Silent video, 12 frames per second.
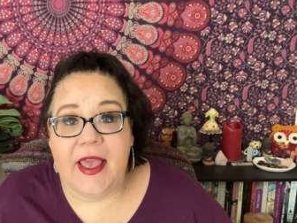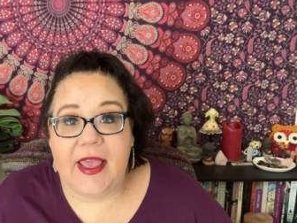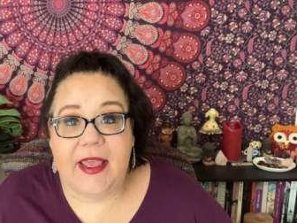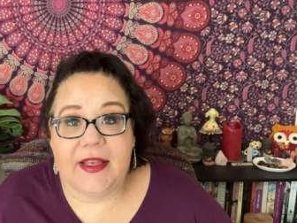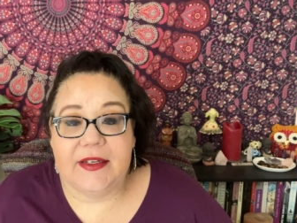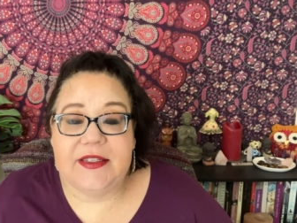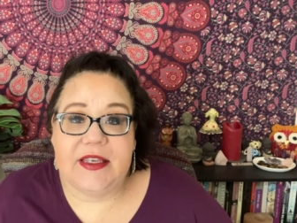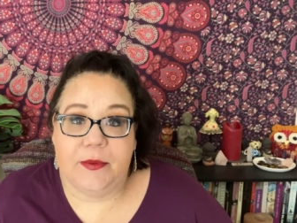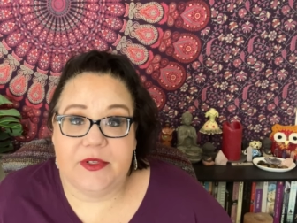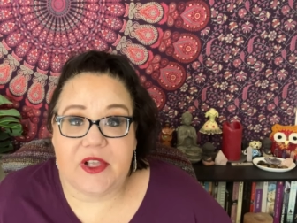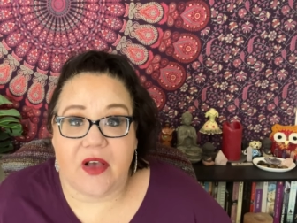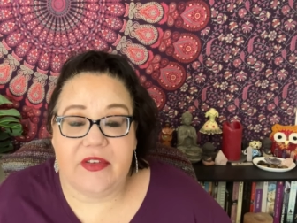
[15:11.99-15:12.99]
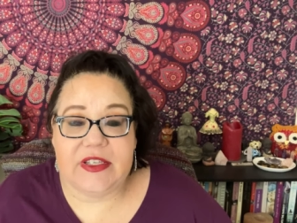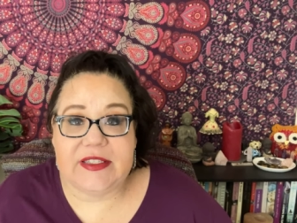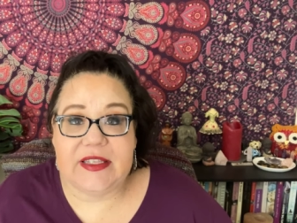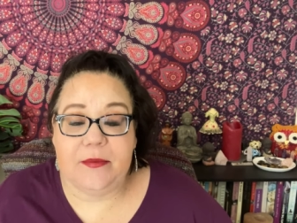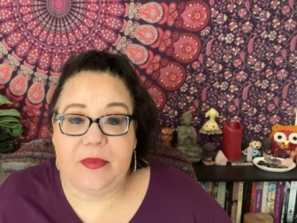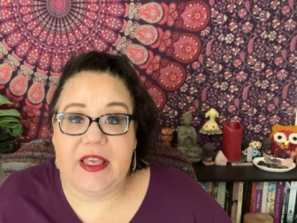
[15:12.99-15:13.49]
And he was
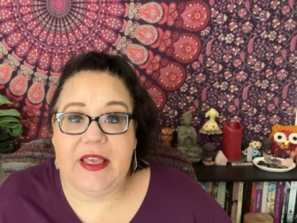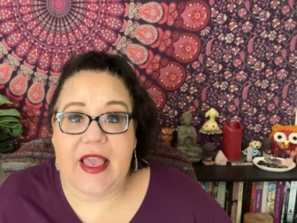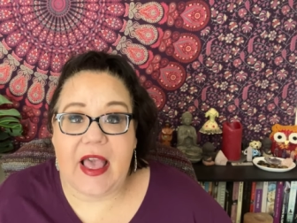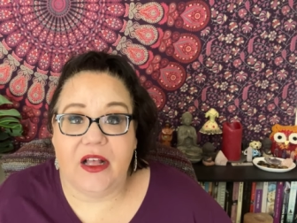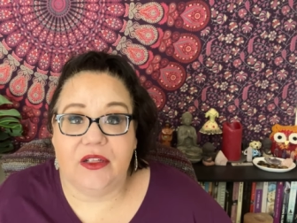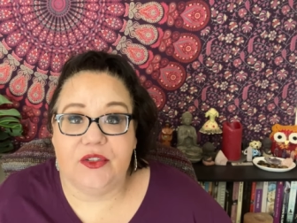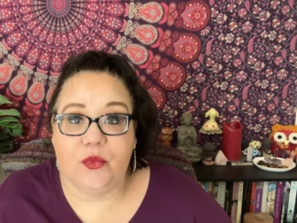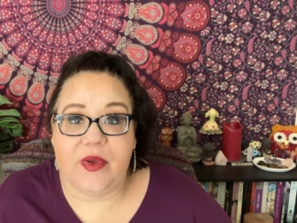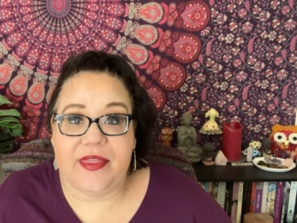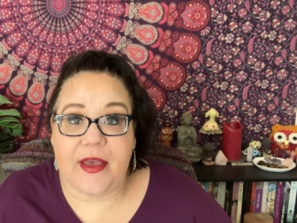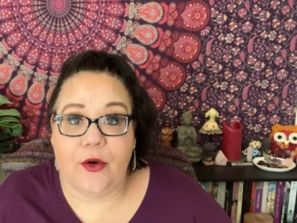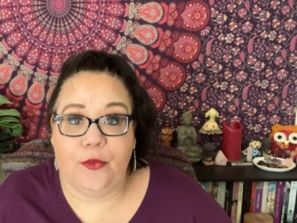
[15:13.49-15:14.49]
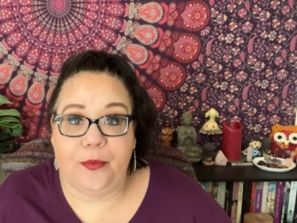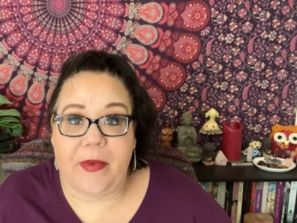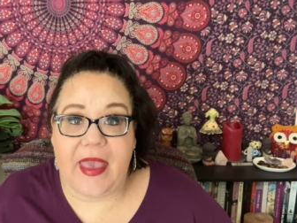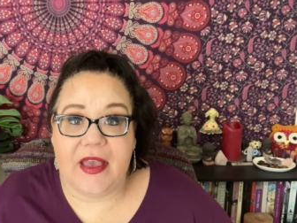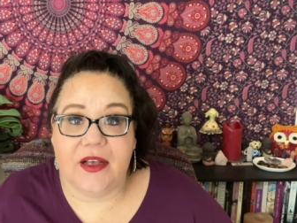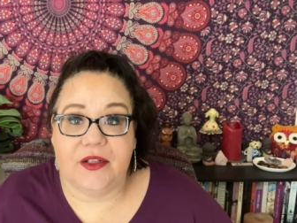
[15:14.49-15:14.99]
obviously being held without
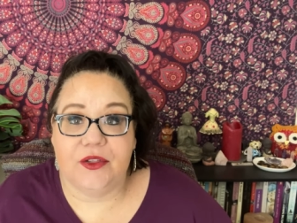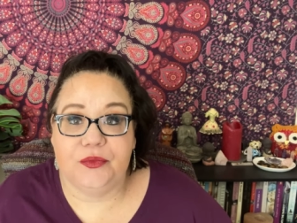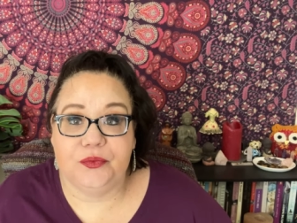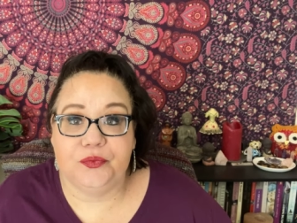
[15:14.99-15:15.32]
bail.